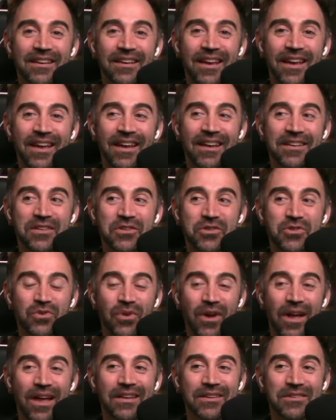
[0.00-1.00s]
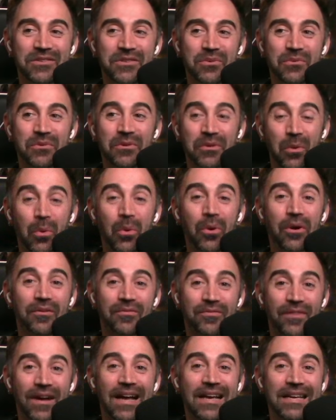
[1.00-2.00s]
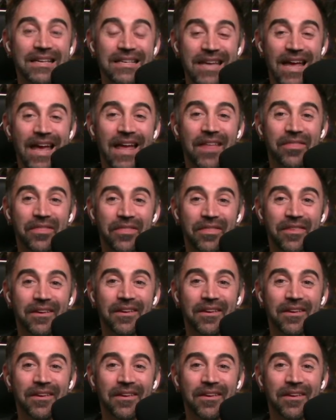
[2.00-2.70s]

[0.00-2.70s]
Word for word: and he's trying to glorify death